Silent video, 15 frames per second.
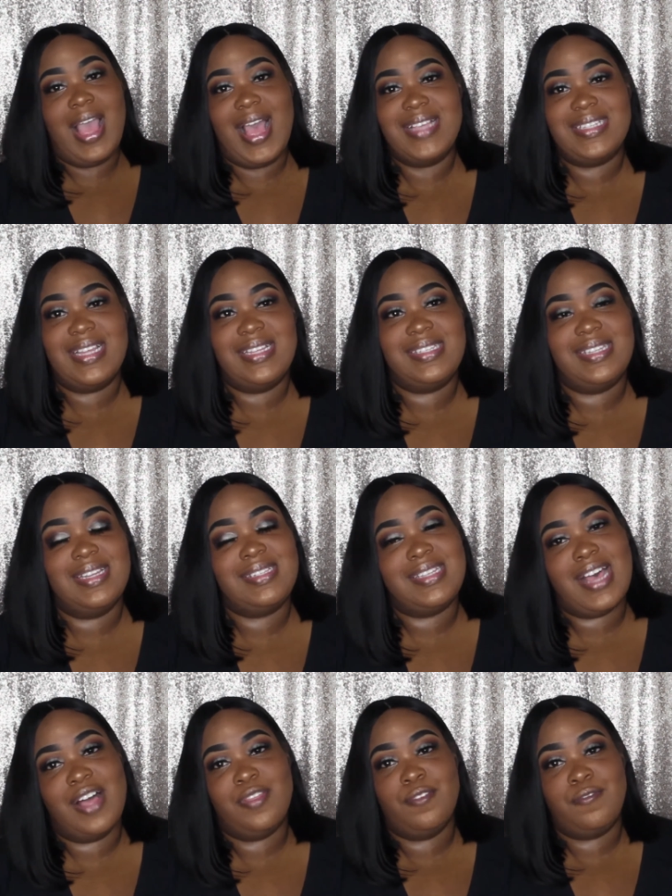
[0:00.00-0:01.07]
As they sit
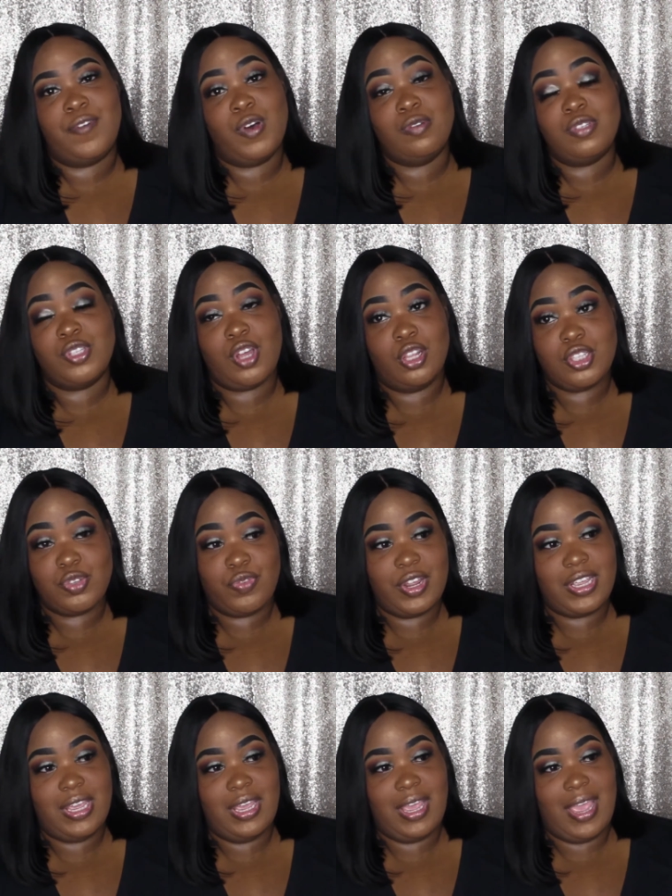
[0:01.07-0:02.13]
down, the phone starts
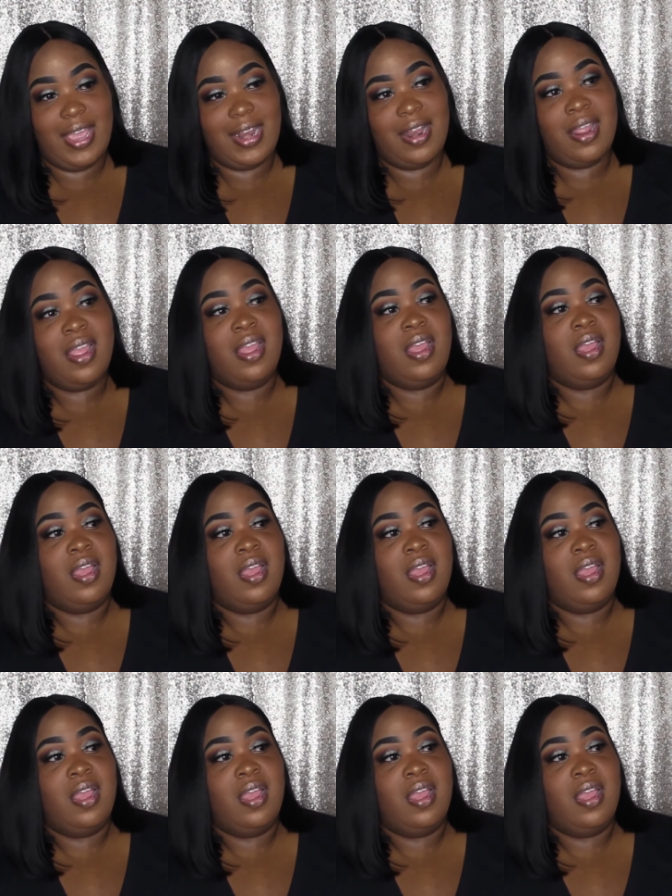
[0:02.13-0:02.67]
ringing and